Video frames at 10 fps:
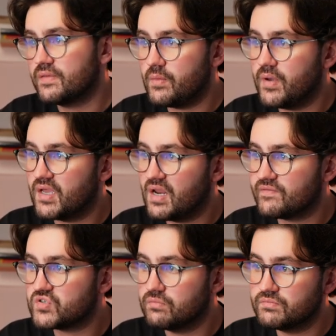then we can
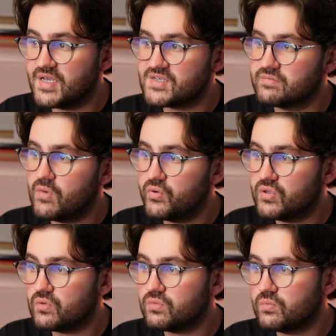have some
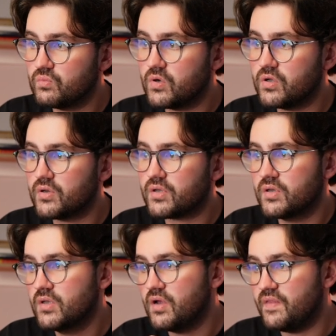testimonial work,
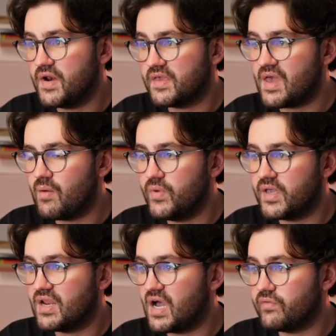And then again, we
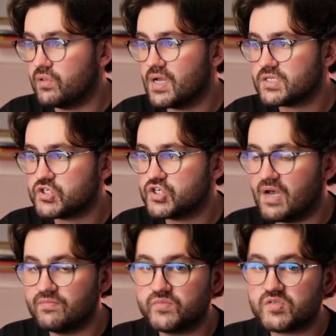can have a last
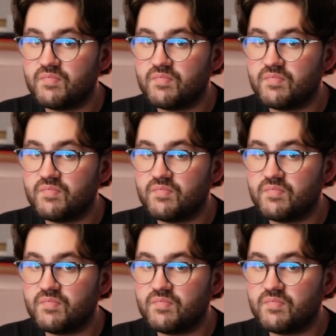chance.